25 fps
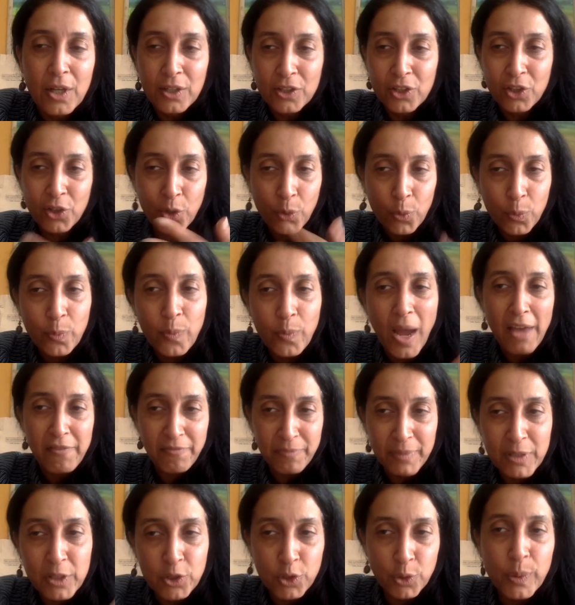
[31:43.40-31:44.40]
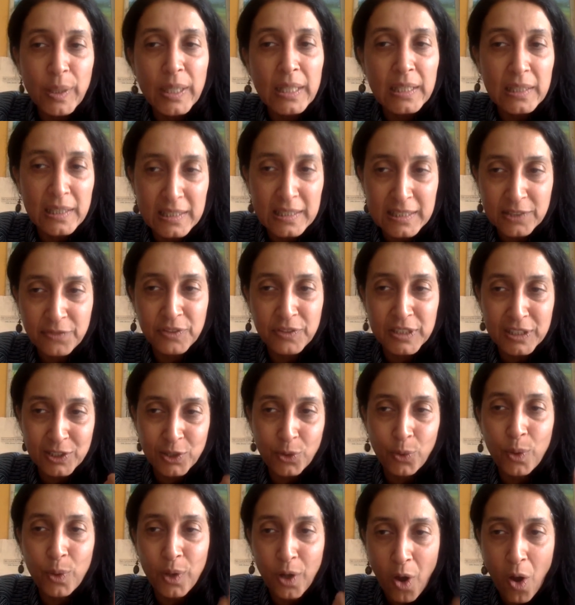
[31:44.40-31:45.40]
you know, I've been doing this for
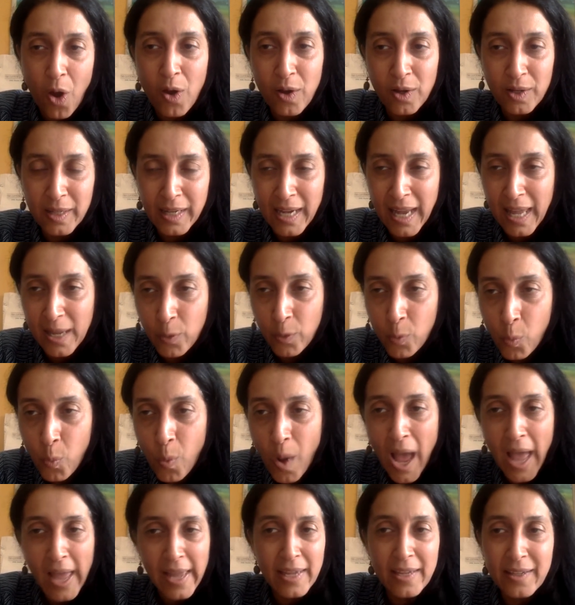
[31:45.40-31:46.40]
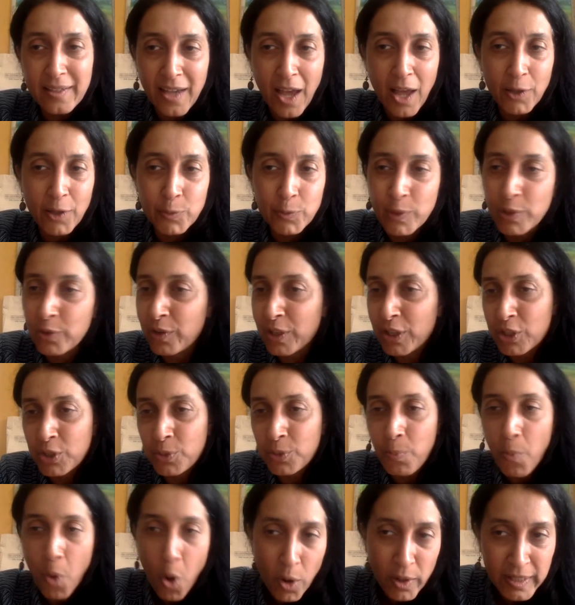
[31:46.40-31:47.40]
so long, like, why can't we reach
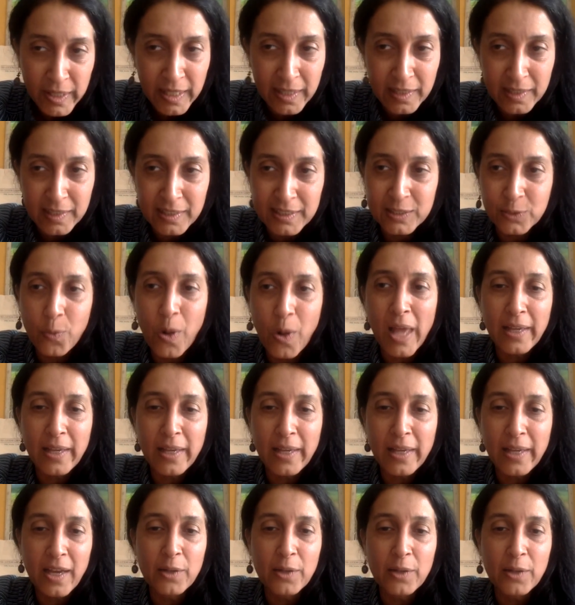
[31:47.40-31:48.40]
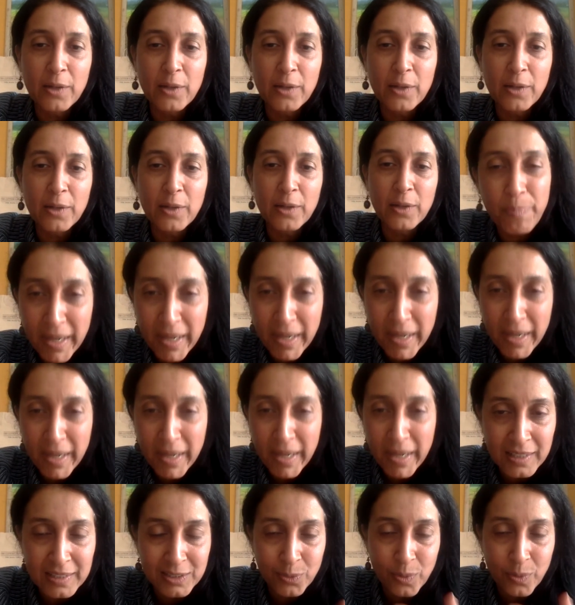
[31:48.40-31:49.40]
more kids? Why can't we do better
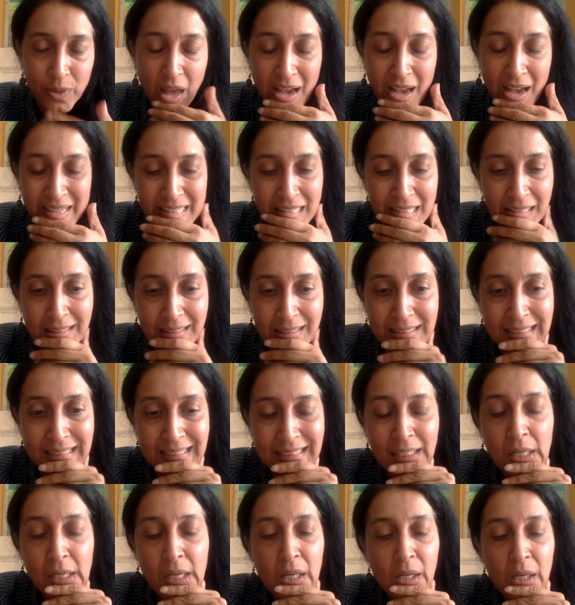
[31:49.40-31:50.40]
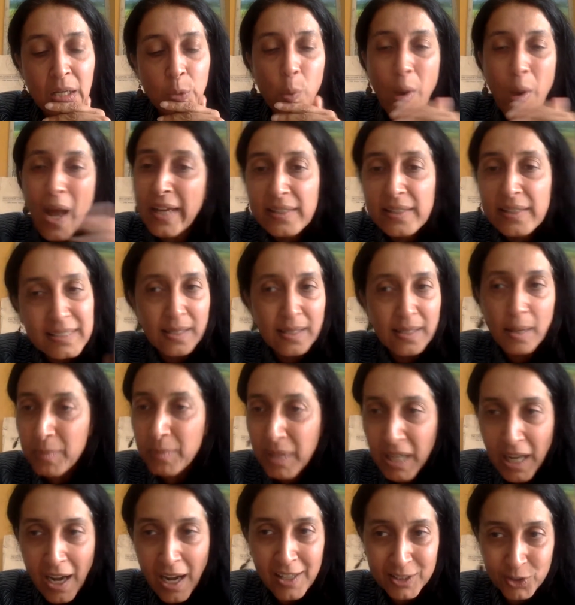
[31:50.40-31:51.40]
things with our kids? Why are some
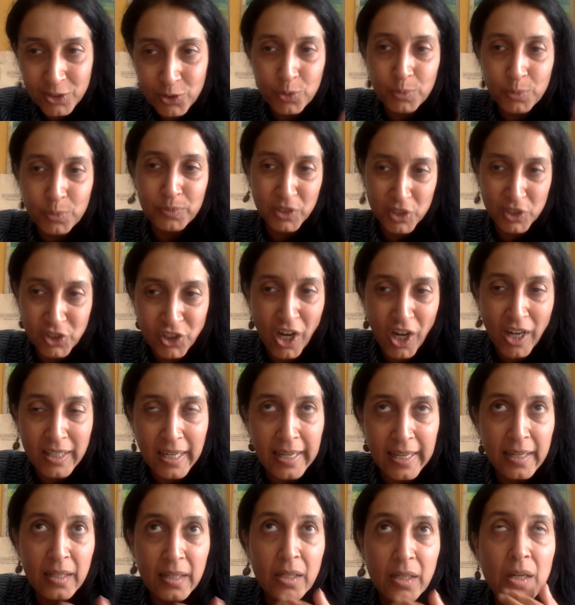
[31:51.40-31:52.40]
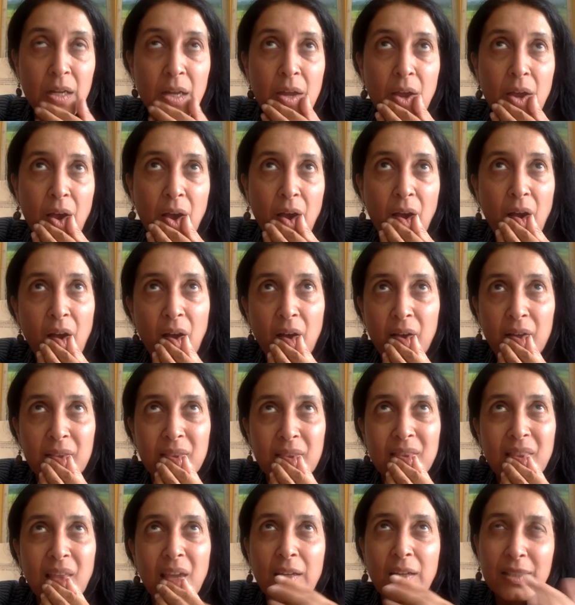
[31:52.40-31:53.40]
classrooms struggling?
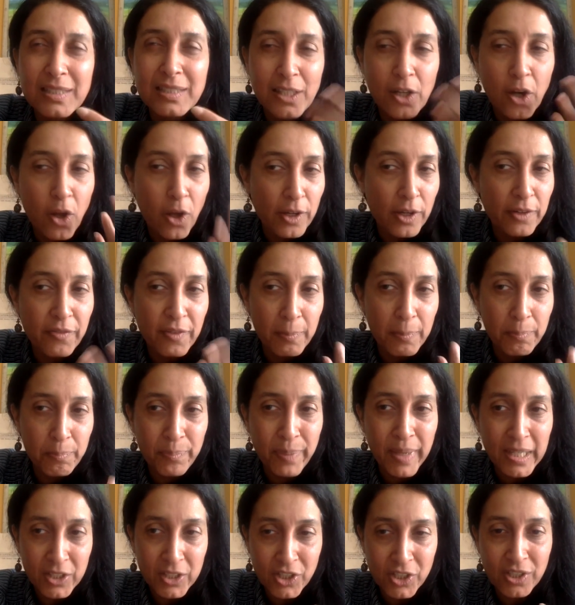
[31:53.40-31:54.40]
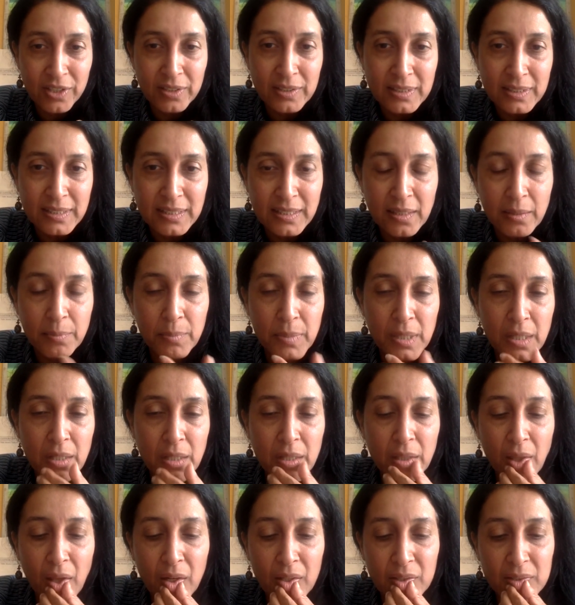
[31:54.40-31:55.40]
There is a lot of impatience in me.
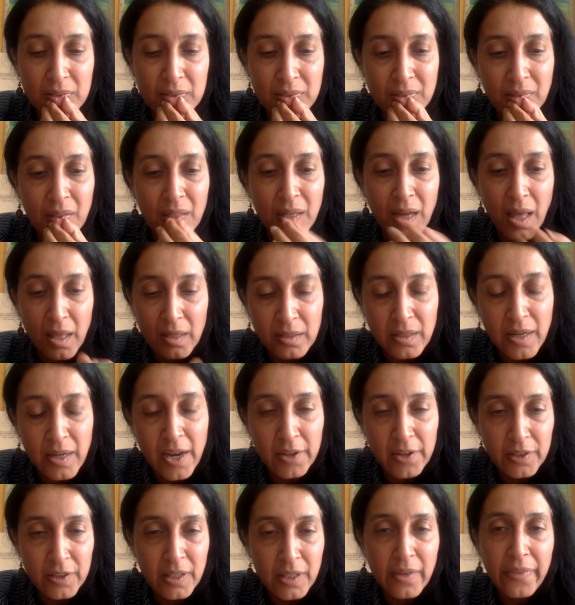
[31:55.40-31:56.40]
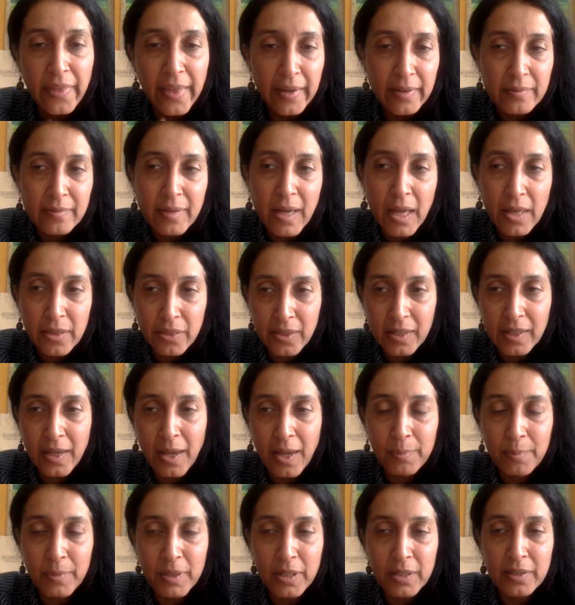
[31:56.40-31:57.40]
That is another area that I think
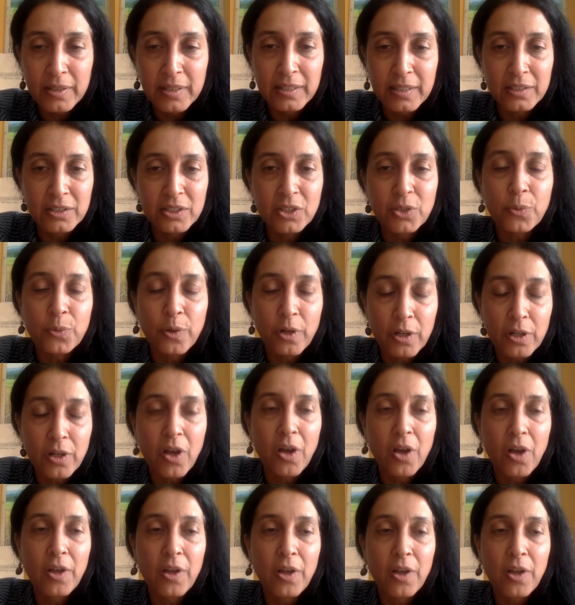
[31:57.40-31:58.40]
I'm learning to work on.